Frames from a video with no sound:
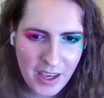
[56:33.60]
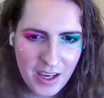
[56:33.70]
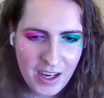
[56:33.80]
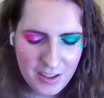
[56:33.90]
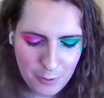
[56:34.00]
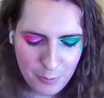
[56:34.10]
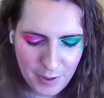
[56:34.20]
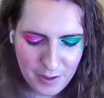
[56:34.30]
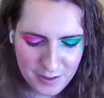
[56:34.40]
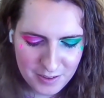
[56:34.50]
It's more
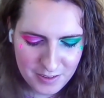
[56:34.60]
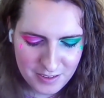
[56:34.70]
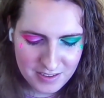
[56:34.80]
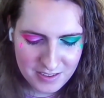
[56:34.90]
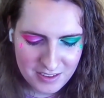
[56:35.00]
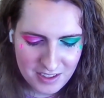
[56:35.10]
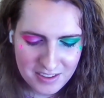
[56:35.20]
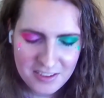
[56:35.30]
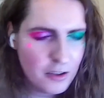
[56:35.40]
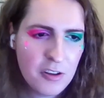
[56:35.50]
better.
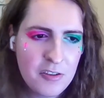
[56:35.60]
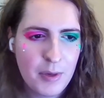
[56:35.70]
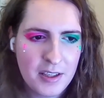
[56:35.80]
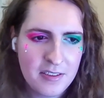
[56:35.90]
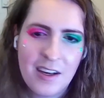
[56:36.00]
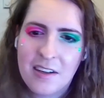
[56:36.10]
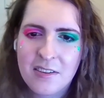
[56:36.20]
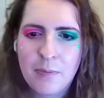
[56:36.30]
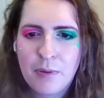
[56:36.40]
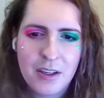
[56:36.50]
Still doesn't make
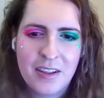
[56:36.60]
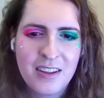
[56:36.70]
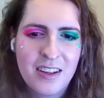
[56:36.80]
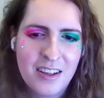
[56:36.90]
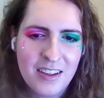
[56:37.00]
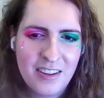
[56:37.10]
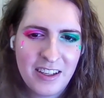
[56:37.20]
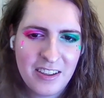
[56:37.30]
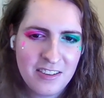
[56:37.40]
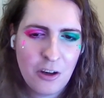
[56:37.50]
sense, but
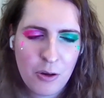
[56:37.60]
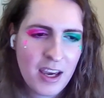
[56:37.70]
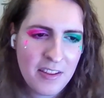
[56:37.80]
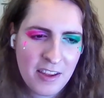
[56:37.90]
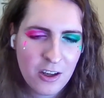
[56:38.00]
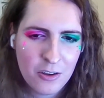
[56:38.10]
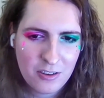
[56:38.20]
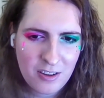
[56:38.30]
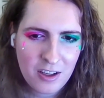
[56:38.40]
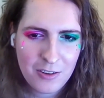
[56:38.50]
like it's okay. They
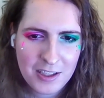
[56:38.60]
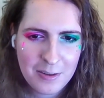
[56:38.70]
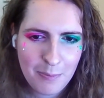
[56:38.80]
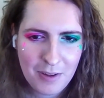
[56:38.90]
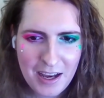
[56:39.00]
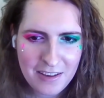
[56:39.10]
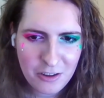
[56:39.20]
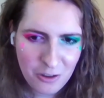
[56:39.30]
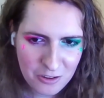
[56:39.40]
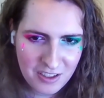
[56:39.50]
all need to blast
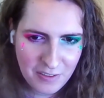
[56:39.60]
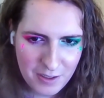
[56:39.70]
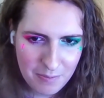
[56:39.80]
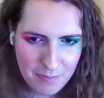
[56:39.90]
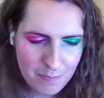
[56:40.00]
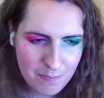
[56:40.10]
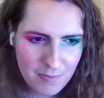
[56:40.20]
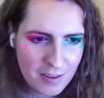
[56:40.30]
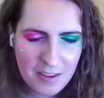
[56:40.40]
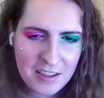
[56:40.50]
all 7
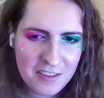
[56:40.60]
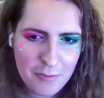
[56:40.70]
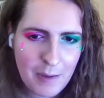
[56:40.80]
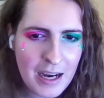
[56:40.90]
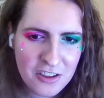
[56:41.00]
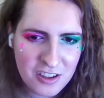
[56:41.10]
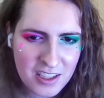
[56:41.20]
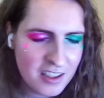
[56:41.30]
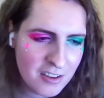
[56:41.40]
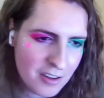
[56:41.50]
things of magic
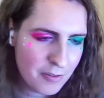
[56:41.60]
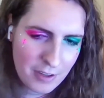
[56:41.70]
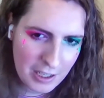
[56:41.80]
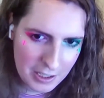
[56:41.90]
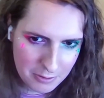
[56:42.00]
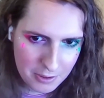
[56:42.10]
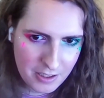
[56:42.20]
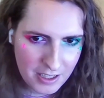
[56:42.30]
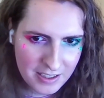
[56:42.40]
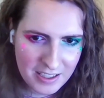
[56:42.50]
into the flower
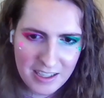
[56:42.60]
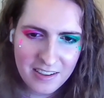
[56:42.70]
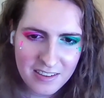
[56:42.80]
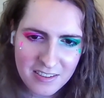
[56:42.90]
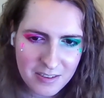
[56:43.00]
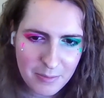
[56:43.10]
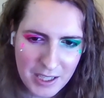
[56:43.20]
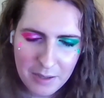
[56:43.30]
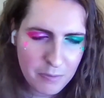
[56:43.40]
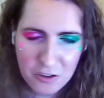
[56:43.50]
at the end to
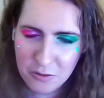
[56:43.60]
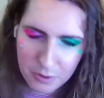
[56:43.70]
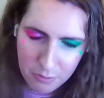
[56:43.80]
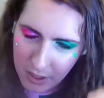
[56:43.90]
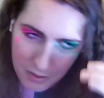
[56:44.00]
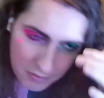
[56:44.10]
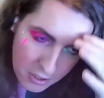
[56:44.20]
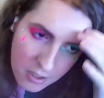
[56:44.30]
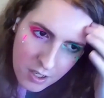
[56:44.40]
make it bloom or whatever.